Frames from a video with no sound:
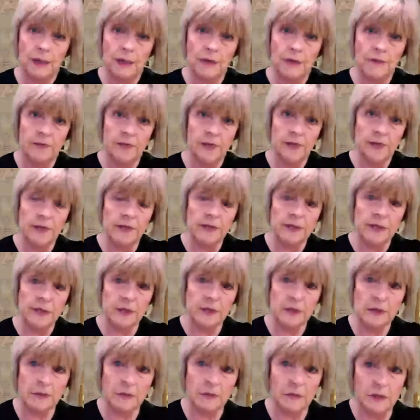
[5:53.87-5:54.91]
And if they said
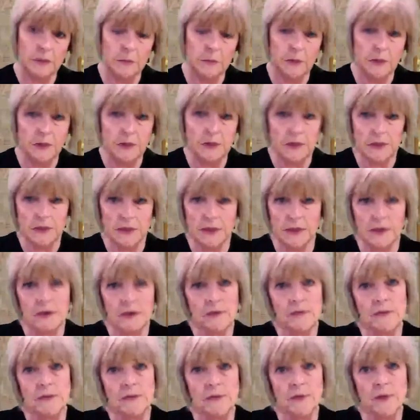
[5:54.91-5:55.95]
to you, I wanted to know
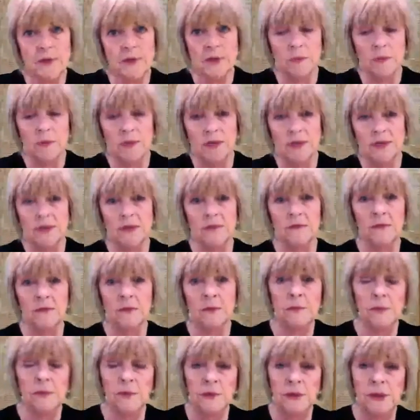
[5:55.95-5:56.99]
if I was going to be
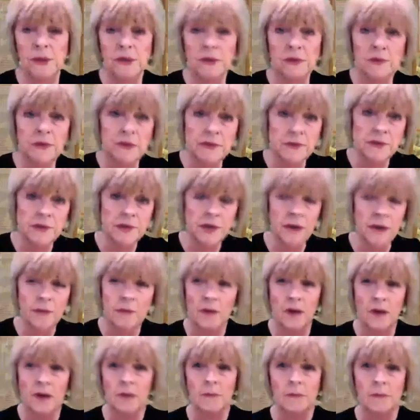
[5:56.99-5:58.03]
self-employed, and this
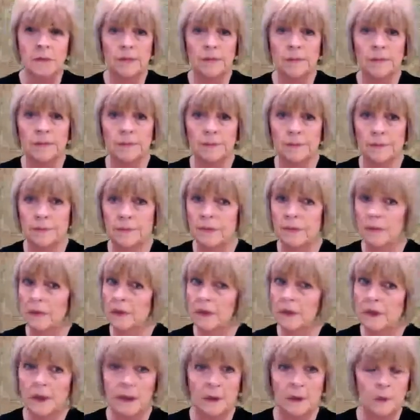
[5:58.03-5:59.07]
came up,
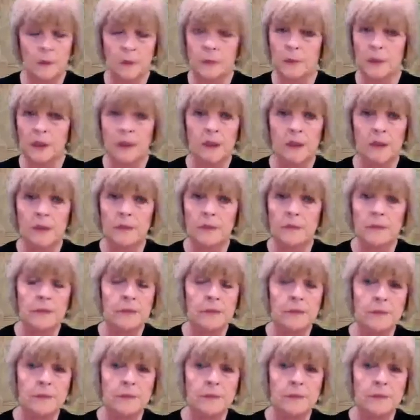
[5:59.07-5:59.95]
it would be no,